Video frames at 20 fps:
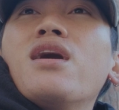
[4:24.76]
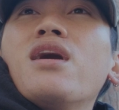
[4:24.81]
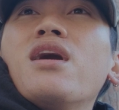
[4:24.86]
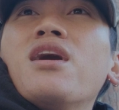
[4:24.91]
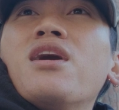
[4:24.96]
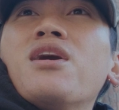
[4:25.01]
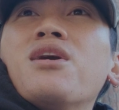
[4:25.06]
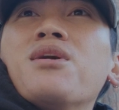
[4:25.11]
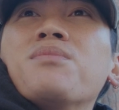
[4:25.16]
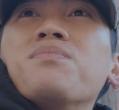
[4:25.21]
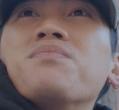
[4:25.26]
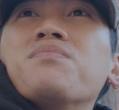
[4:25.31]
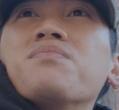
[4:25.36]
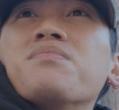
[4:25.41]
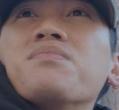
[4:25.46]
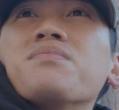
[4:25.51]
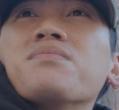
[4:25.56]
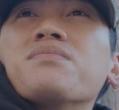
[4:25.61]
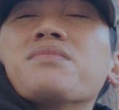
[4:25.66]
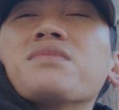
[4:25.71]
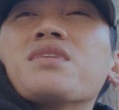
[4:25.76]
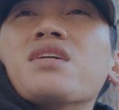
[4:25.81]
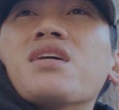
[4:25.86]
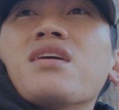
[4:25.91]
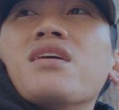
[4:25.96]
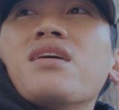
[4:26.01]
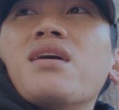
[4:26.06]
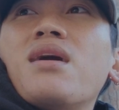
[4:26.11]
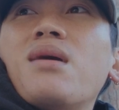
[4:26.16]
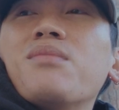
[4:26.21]
Um, yeah,
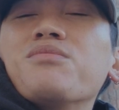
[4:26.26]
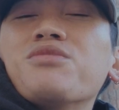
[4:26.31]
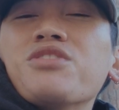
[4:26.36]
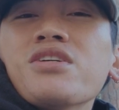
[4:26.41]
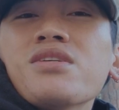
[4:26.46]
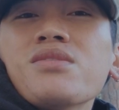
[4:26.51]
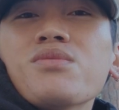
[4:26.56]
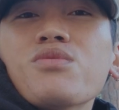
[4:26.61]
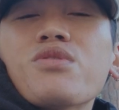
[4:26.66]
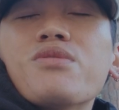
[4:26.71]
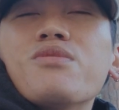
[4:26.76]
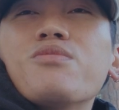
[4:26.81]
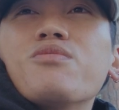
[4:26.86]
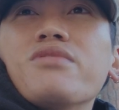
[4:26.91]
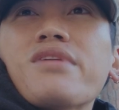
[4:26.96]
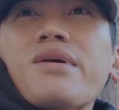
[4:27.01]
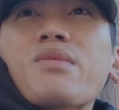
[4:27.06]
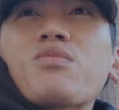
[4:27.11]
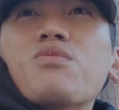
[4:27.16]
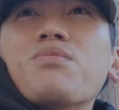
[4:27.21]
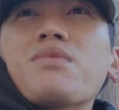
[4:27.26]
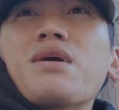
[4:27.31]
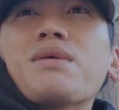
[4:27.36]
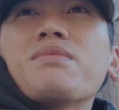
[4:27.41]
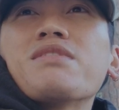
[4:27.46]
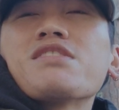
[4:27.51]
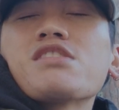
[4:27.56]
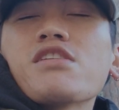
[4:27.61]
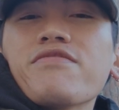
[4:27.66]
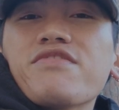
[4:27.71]
I'm trying to like remind
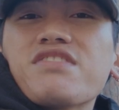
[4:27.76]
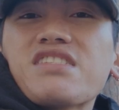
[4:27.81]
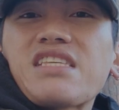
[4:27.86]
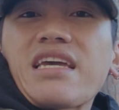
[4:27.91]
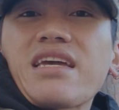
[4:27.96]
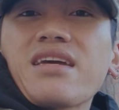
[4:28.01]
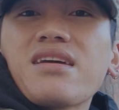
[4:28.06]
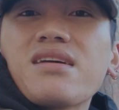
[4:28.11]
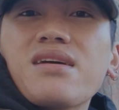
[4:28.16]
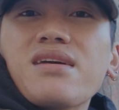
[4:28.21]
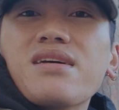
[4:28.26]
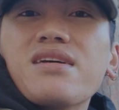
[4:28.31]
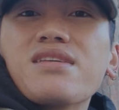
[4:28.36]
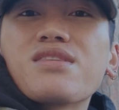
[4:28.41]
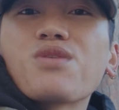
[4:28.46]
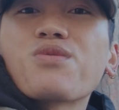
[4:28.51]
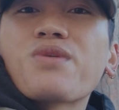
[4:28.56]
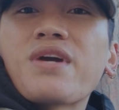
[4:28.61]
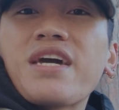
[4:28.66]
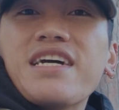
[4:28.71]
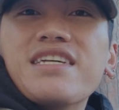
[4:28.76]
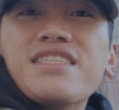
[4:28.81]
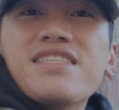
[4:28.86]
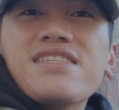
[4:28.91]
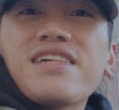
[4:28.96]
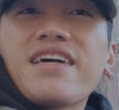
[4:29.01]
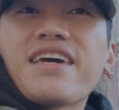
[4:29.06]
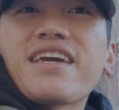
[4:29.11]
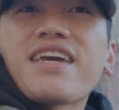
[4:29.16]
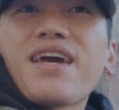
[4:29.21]
myself it's okay
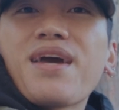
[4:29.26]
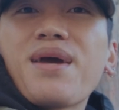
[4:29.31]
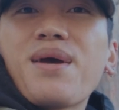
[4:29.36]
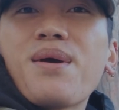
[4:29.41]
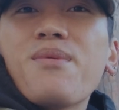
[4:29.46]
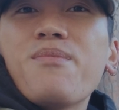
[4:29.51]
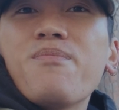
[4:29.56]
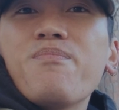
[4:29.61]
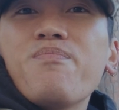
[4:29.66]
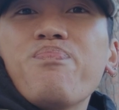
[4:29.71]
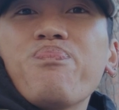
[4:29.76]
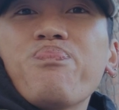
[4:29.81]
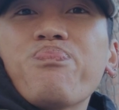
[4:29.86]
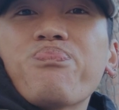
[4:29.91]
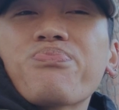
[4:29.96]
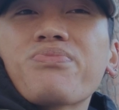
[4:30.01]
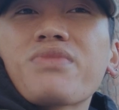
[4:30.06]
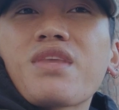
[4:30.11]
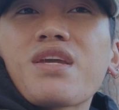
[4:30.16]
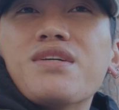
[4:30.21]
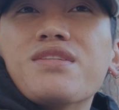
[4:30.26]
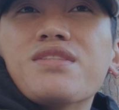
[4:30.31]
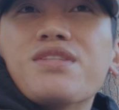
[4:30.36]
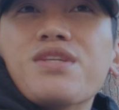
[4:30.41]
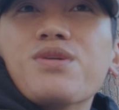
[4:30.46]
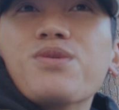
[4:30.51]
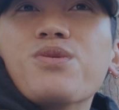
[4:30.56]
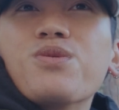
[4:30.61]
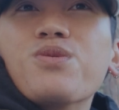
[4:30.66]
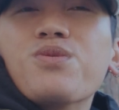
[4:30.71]
to like
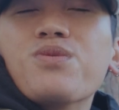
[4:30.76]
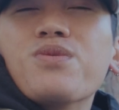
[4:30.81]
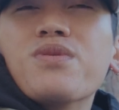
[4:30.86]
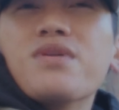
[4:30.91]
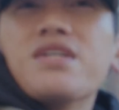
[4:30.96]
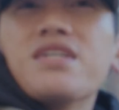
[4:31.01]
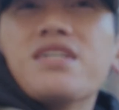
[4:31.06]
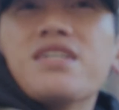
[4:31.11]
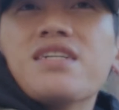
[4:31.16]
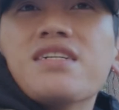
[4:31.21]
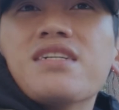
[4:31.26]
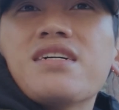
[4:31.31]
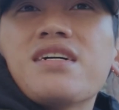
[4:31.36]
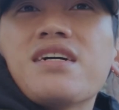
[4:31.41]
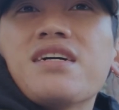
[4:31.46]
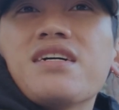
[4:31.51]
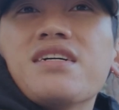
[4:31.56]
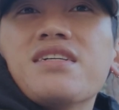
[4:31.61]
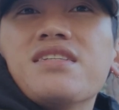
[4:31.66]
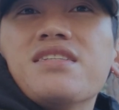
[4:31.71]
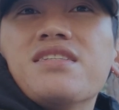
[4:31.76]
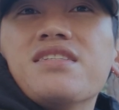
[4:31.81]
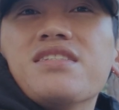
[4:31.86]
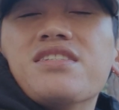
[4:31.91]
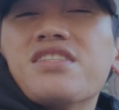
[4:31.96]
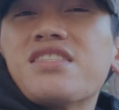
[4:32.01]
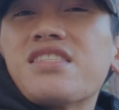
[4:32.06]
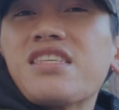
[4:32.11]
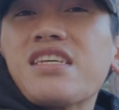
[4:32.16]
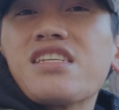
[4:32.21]
do
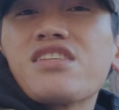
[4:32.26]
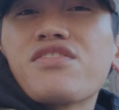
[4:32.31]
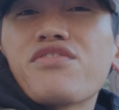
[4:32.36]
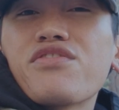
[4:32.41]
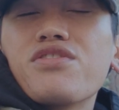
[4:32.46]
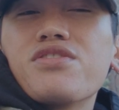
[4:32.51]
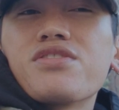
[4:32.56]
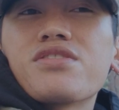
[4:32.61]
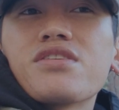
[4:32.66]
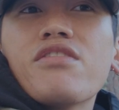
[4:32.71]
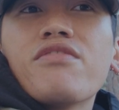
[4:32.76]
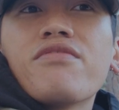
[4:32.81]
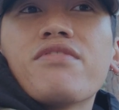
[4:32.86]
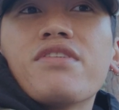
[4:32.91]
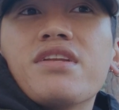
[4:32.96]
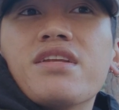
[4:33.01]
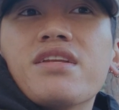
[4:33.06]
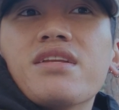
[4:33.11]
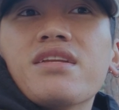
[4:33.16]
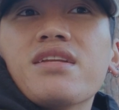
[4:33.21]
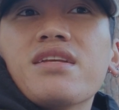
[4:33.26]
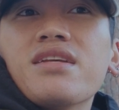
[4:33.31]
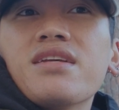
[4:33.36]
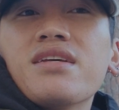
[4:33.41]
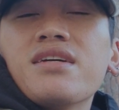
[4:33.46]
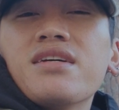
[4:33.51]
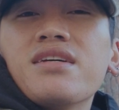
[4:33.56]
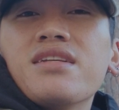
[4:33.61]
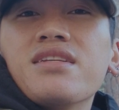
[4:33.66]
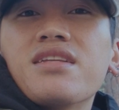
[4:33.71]
just things for yourself and
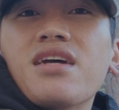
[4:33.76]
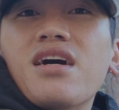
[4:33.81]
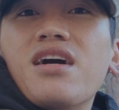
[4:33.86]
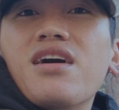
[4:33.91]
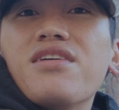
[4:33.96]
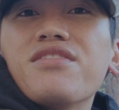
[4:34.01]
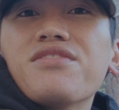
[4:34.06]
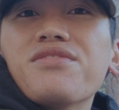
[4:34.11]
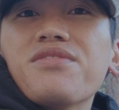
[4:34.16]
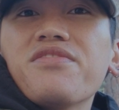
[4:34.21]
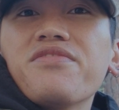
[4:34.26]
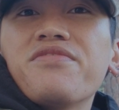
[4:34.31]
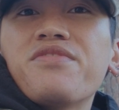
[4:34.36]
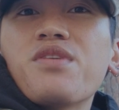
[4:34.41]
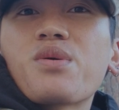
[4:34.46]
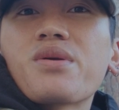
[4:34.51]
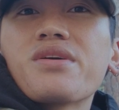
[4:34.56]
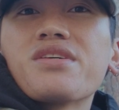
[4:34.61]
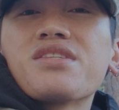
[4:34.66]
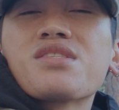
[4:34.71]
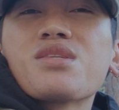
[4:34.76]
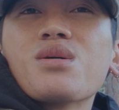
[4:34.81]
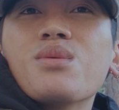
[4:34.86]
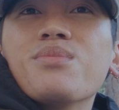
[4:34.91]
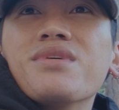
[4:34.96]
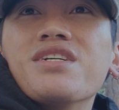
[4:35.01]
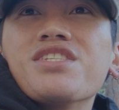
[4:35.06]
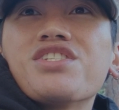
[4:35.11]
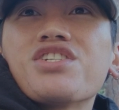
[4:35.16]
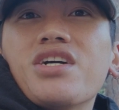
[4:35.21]
not focus so
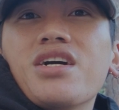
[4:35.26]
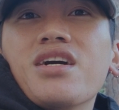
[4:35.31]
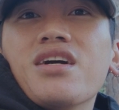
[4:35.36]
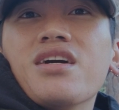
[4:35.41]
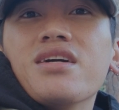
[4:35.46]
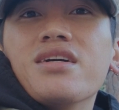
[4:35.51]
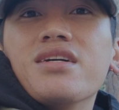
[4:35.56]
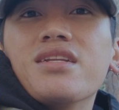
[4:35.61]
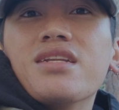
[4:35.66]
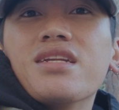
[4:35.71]
much on